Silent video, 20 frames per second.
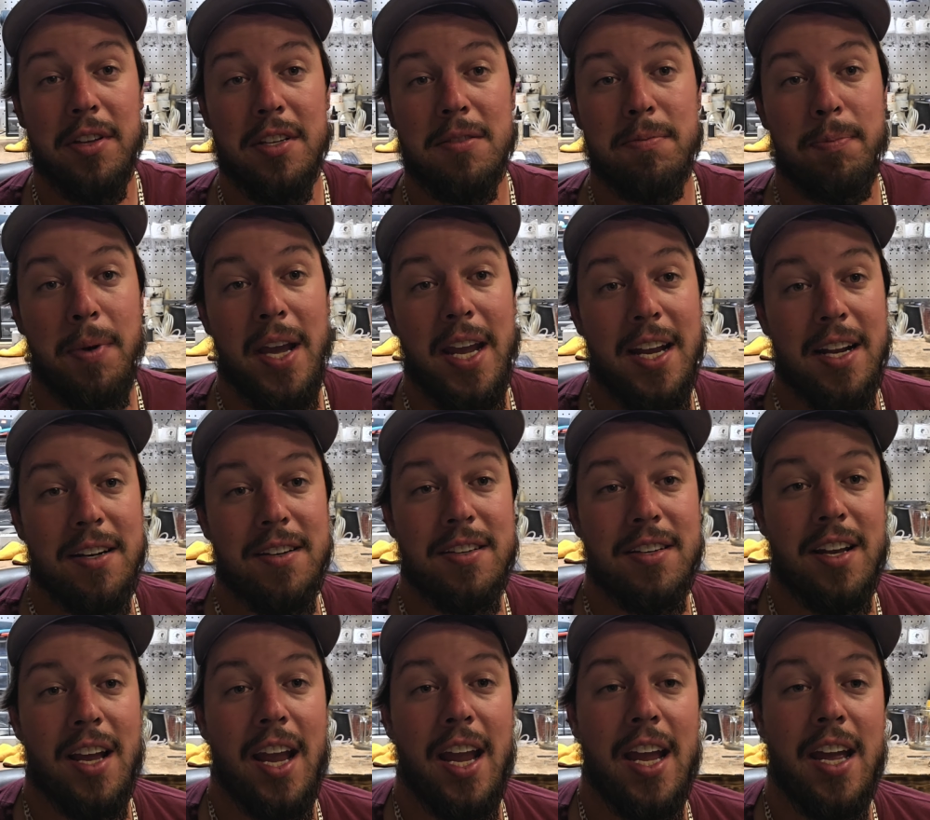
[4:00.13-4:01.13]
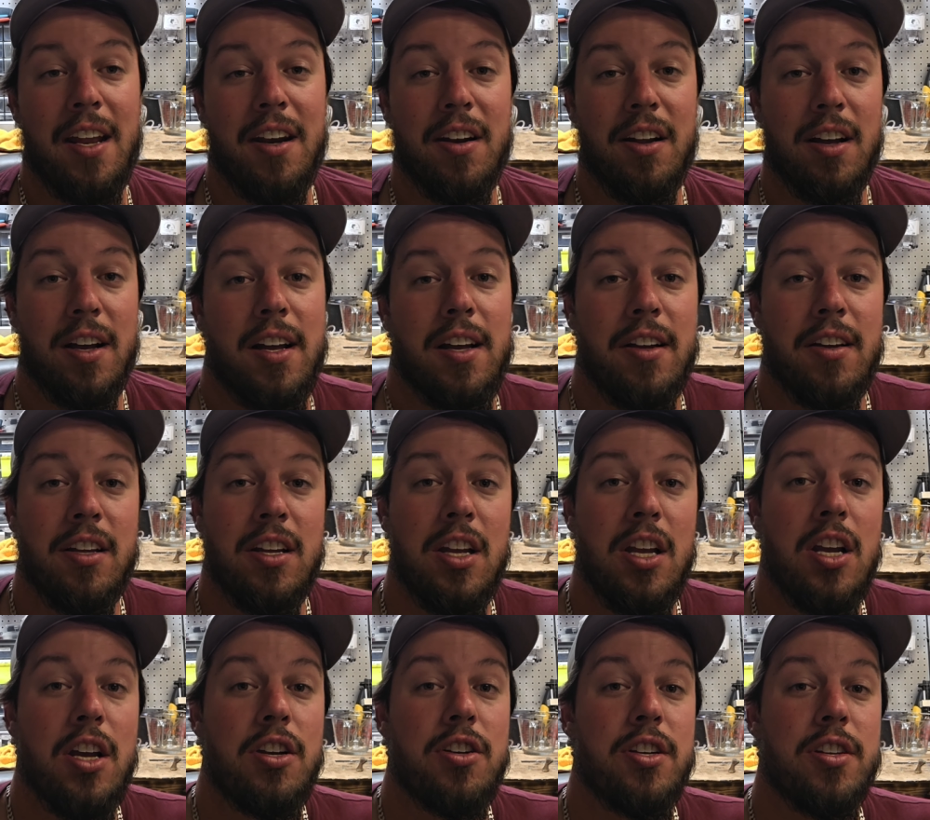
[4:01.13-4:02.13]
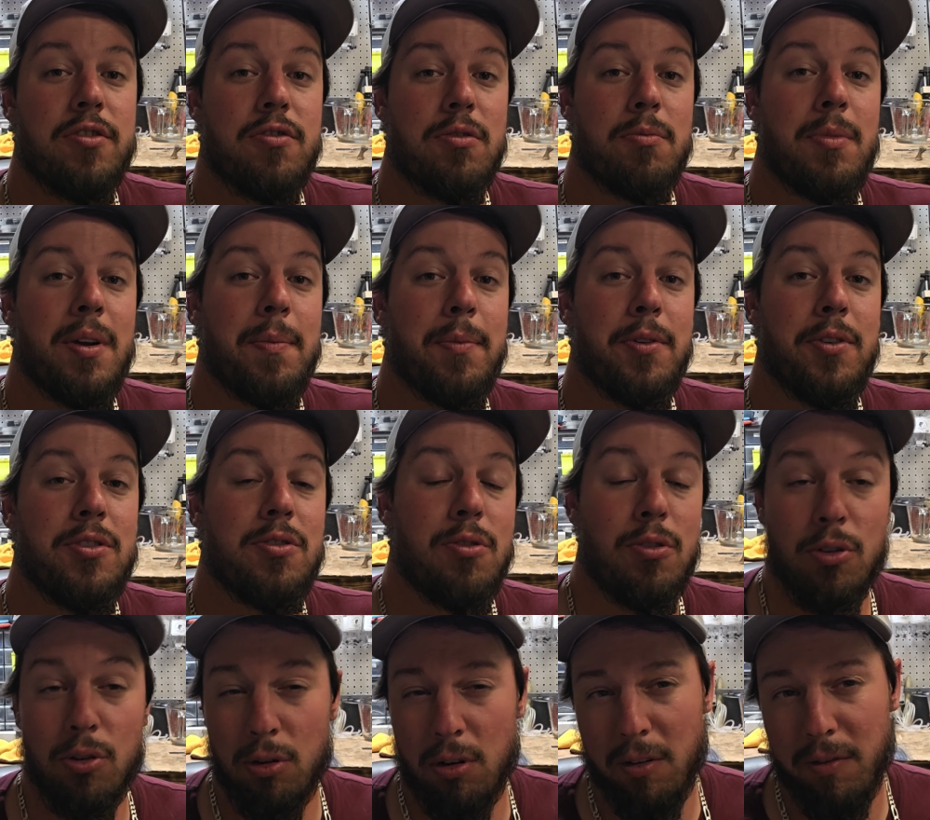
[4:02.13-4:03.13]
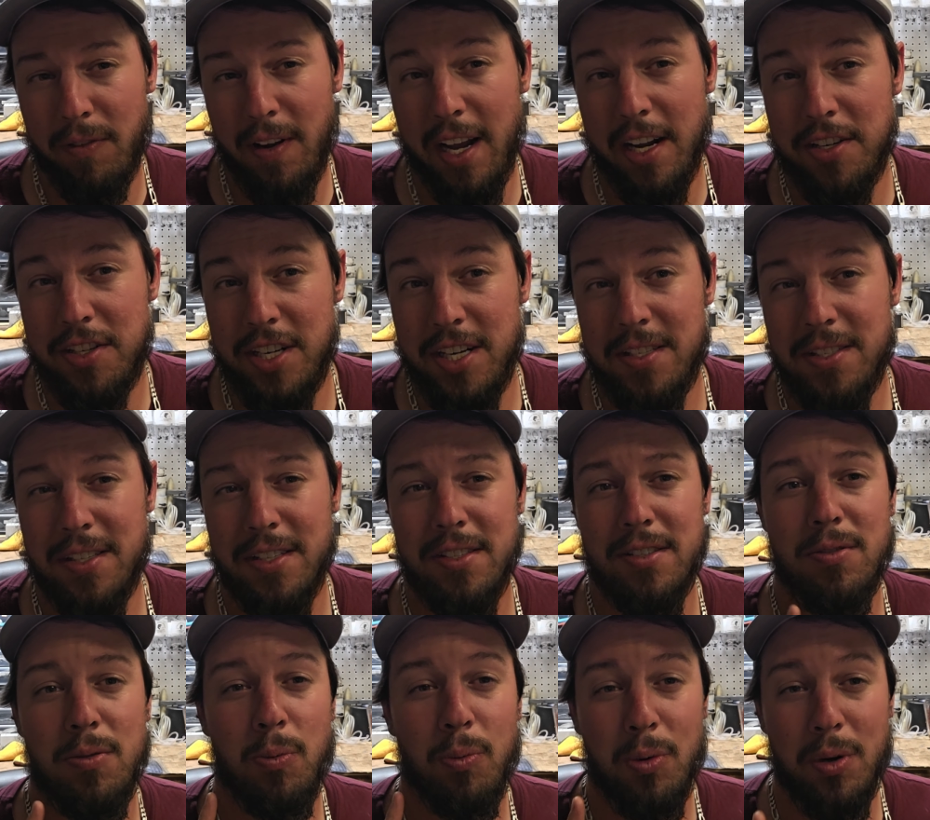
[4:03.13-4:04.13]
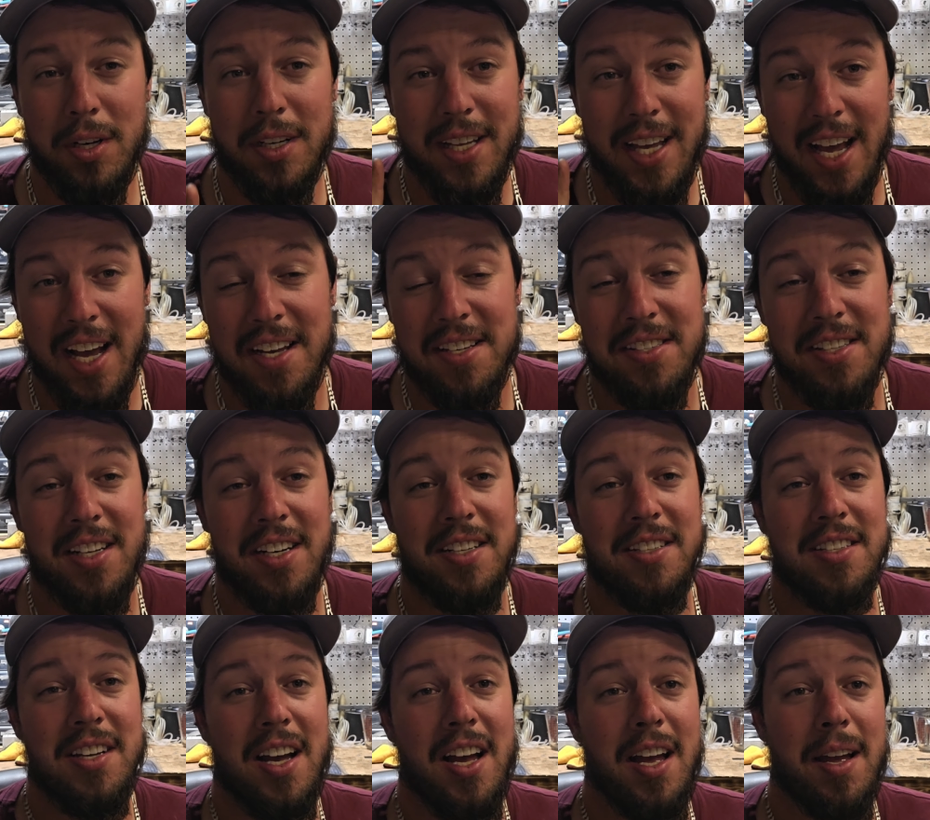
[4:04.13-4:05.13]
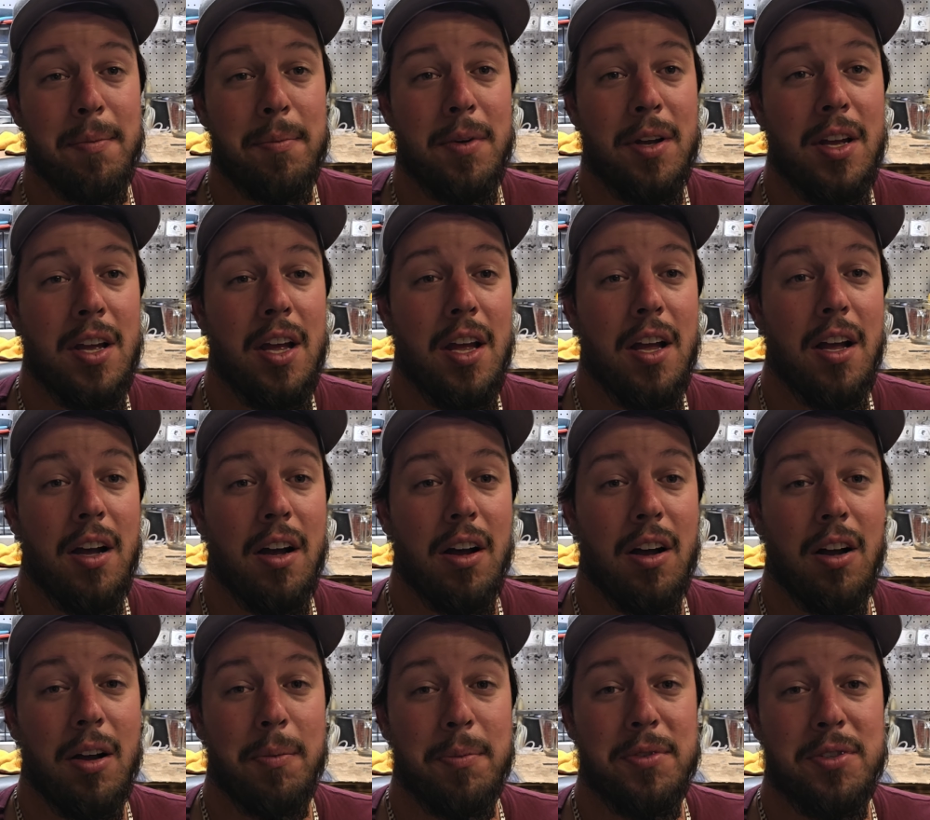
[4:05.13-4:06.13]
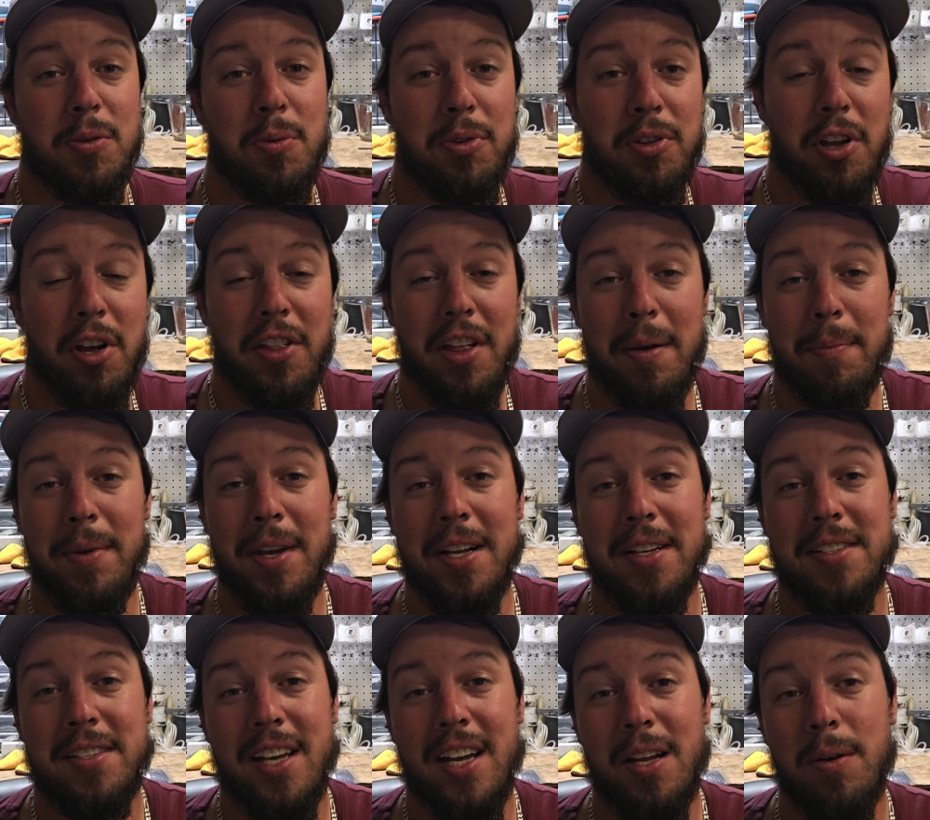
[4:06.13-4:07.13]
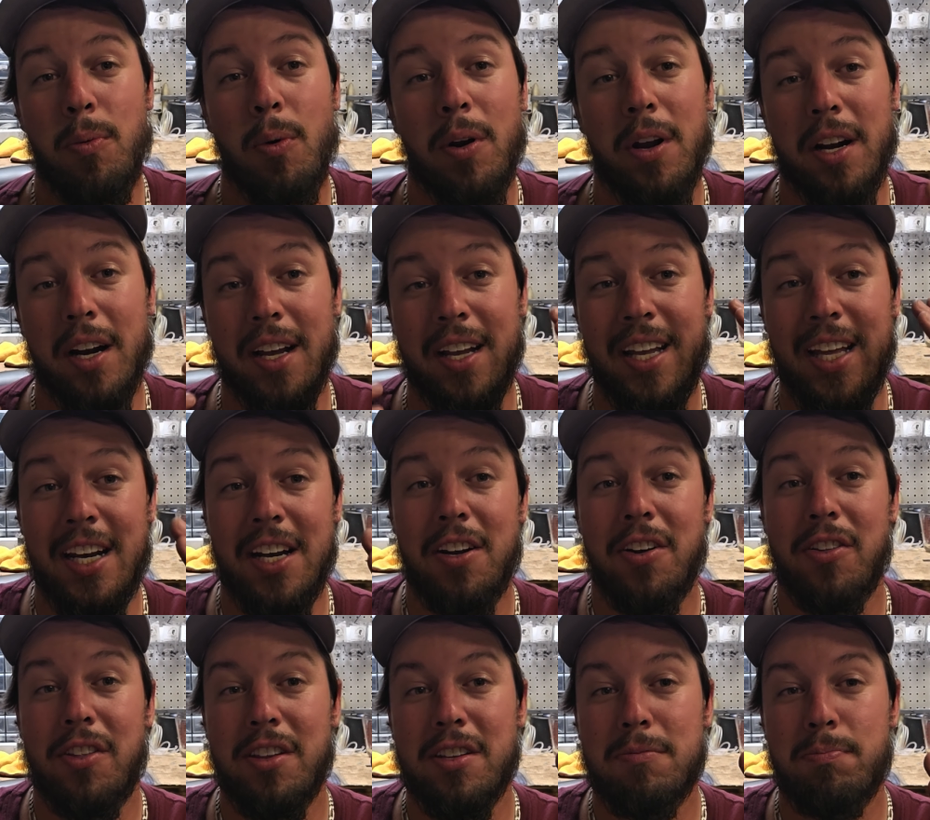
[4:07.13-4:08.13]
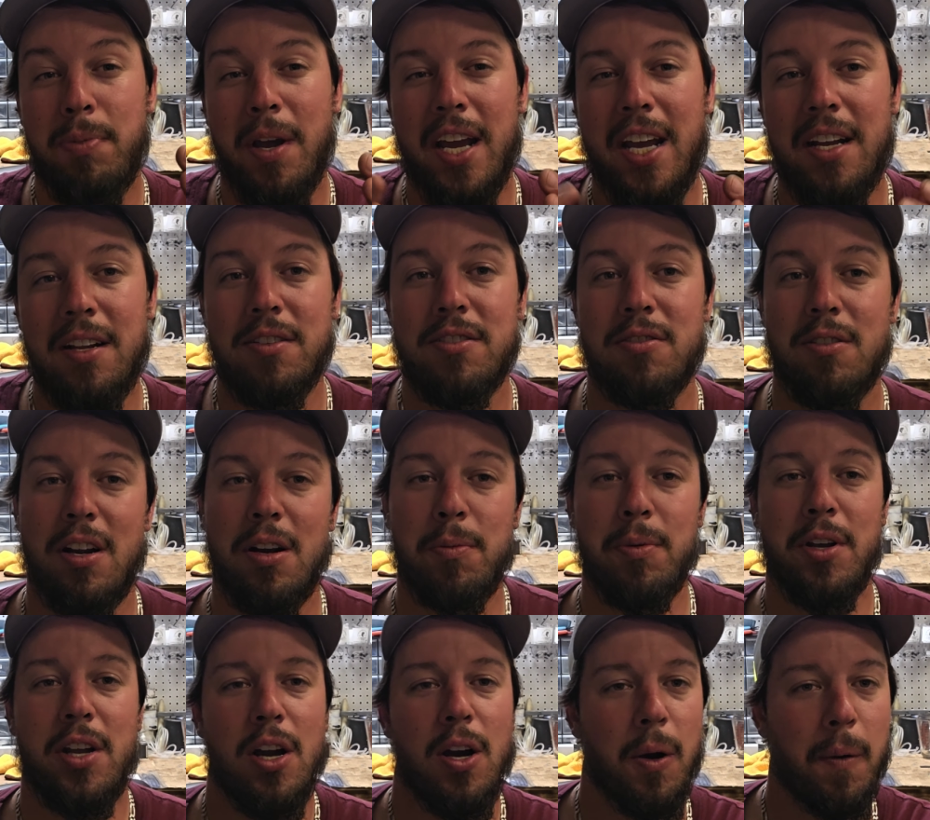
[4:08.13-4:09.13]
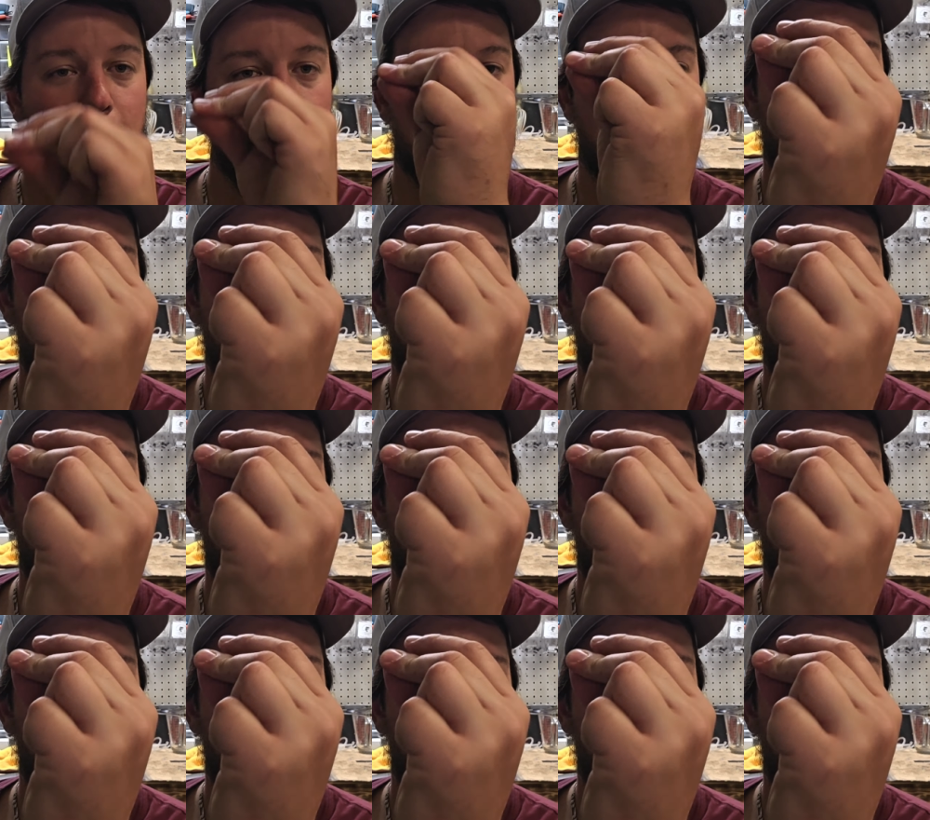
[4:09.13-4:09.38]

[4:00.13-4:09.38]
this bait, and just remember to glorify Jesus one cast at a time. So with all that being said, we're going to get into this bait, so here we go.